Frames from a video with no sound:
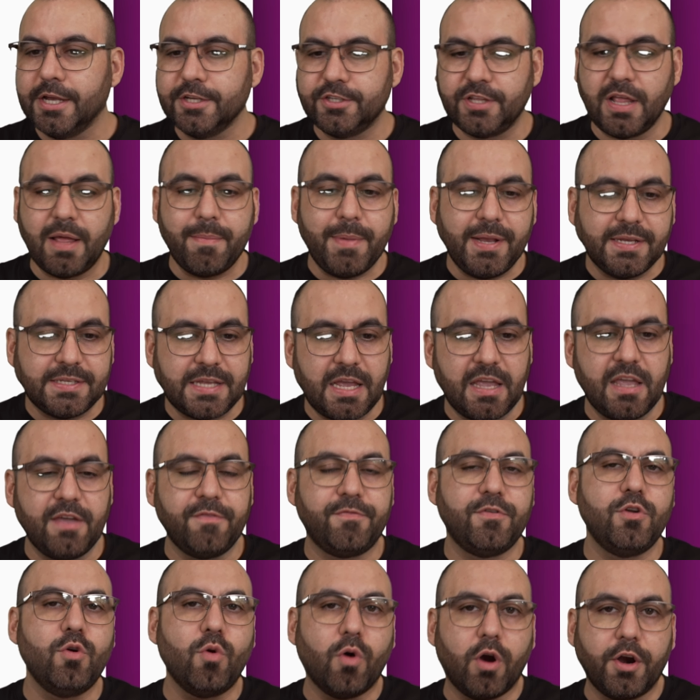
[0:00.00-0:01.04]
So that means that
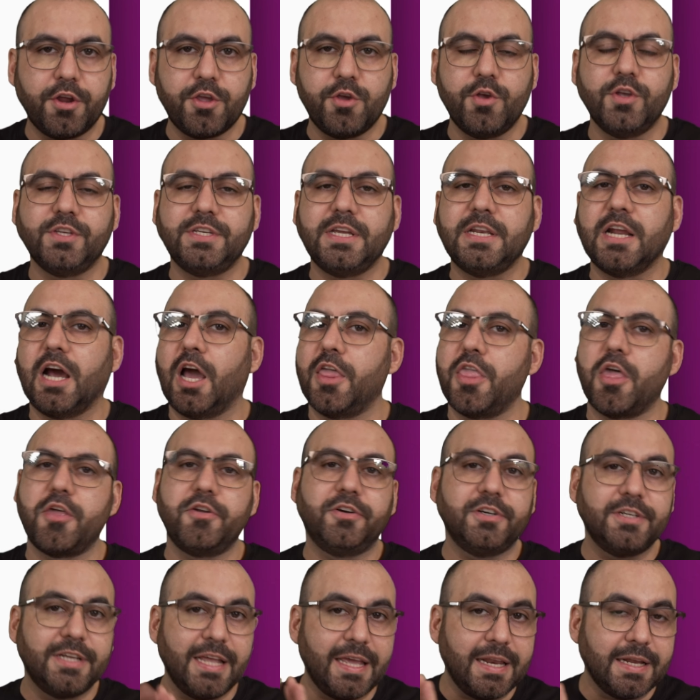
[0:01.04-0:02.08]
if you are using
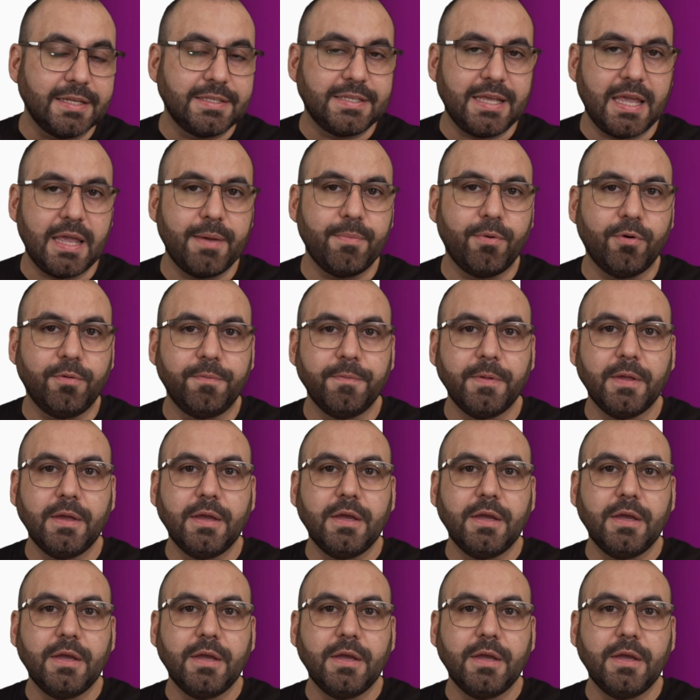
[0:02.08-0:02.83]
another data table,